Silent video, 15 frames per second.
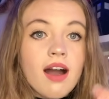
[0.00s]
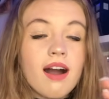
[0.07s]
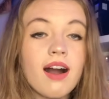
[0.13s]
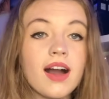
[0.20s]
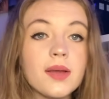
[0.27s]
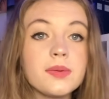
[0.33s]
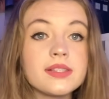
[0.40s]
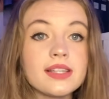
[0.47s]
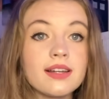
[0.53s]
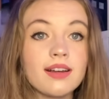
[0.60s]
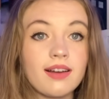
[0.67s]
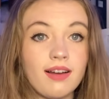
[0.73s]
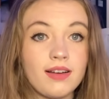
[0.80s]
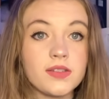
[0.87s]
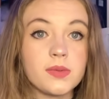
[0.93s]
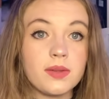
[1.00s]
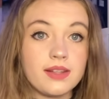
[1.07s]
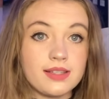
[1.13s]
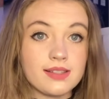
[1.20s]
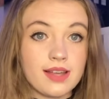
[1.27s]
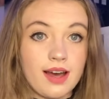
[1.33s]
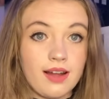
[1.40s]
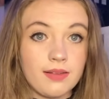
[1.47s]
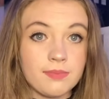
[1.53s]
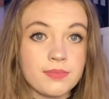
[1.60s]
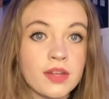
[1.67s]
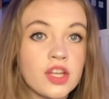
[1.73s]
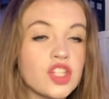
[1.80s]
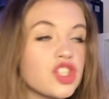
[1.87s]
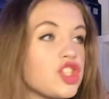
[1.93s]
I was in a class with this girl.
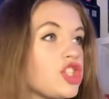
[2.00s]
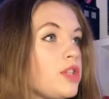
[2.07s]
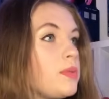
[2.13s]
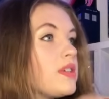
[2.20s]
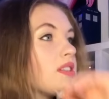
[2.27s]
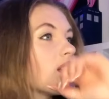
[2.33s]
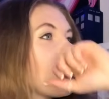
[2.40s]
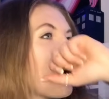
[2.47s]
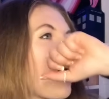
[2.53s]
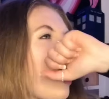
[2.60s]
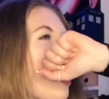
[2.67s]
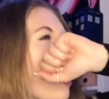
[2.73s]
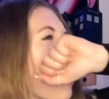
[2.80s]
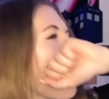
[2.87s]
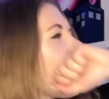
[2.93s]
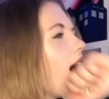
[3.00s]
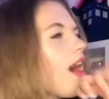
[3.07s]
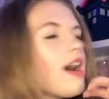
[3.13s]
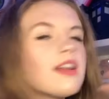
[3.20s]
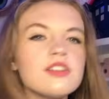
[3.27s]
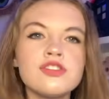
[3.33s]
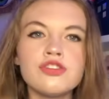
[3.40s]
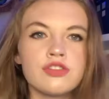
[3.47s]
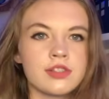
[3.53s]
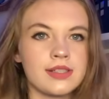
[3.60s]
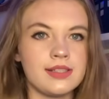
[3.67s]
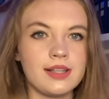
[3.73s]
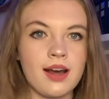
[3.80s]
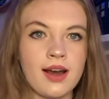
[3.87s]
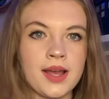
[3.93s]
She was
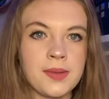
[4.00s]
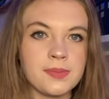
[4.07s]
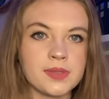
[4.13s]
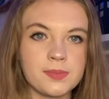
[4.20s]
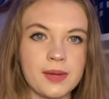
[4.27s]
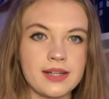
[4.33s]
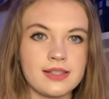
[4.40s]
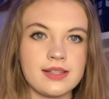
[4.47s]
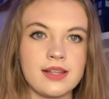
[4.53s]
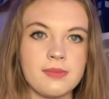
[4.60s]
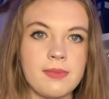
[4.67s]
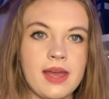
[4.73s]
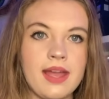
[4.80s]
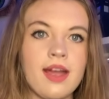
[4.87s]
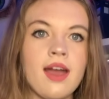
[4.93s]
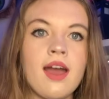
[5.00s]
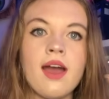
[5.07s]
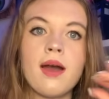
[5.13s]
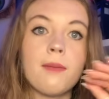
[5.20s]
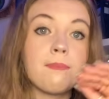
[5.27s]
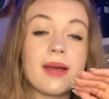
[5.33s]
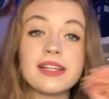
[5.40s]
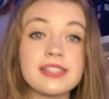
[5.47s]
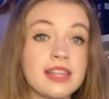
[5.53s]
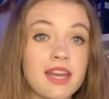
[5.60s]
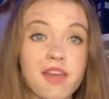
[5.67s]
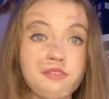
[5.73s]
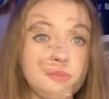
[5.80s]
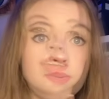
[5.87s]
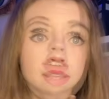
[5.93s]
100 times better than me. Better
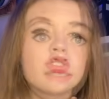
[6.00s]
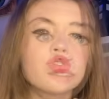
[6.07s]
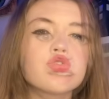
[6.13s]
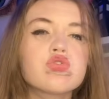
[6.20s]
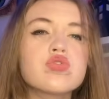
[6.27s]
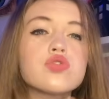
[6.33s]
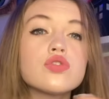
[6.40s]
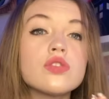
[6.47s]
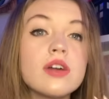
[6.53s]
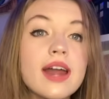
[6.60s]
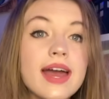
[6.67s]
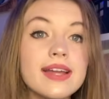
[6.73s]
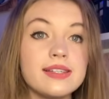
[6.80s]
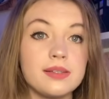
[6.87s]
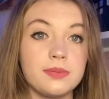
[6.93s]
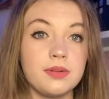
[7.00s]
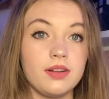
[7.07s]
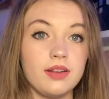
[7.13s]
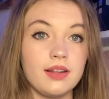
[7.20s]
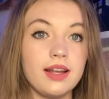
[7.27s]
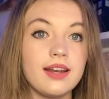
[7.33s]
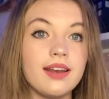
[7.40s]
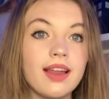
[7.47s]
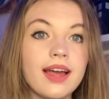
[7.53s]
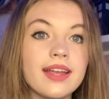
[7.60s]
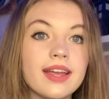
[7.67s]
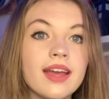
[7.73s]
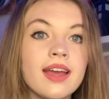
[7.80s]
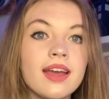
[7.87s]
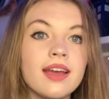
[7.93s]
than everybody in the class. Incredible. And like,
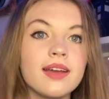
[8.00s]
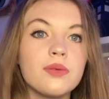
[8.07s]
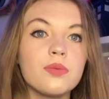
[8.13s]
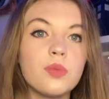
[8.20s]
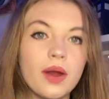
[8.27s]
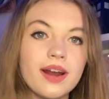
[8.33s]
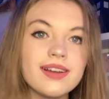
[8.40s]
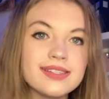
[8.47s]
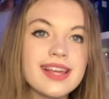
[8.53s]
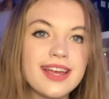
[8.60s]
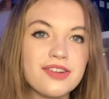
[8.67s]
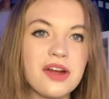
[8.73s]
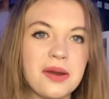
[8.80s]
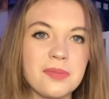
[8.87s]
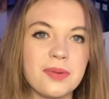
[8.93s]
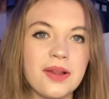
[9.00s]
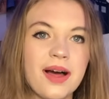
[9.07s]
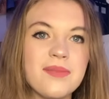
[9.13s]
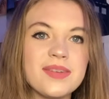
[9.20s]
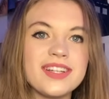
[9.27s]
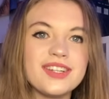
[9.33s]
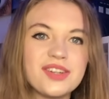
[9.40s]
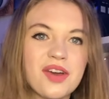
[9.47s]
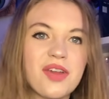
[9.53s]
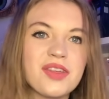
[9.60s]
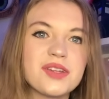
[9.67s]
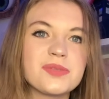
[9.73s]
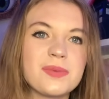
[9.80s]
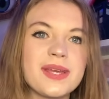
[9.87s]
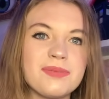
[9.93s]
when I say incredible, I mean, you know
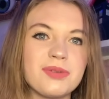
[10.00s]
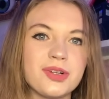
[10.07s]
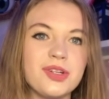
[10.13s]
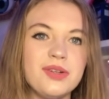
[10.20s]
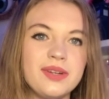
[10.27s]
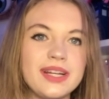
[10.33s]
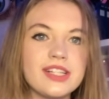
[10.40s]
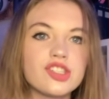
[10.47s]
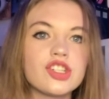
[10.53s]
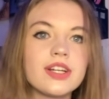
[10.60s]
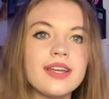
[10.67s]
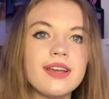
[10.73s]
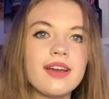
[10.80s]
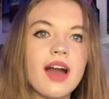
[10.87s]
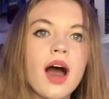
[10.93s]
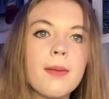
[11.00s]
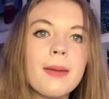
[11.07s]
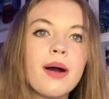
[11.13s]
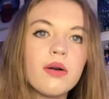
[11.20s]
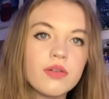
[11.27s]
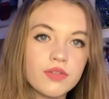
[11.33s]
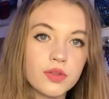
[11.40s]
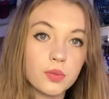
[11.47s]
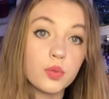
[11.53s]
those people who literally come out of the